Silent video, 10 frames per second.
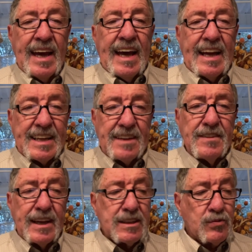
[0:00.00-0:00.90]
And in
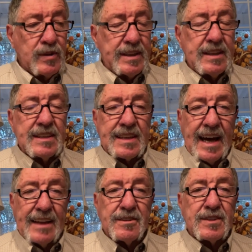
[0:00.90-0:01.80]
that we
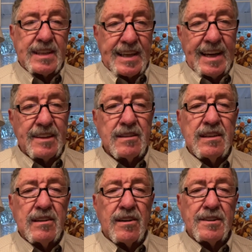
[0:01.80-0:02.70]
gather together
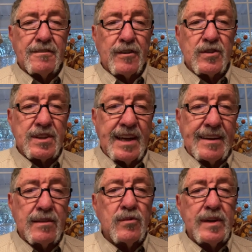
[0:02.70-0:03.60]
on the first day
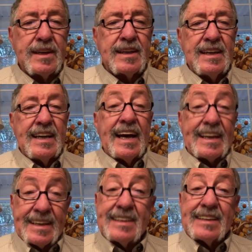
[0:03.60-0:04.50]
of the week,
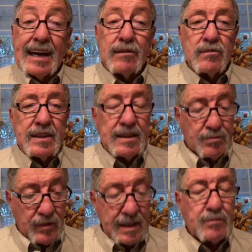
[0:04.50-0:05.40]
and in that we
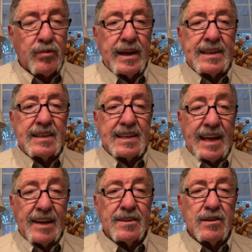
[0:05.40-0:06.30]
break bread
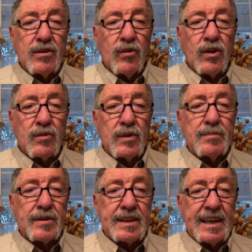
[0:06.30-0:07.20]
together, or we
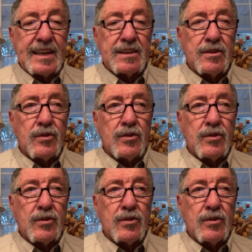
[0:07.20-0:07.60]
partake of the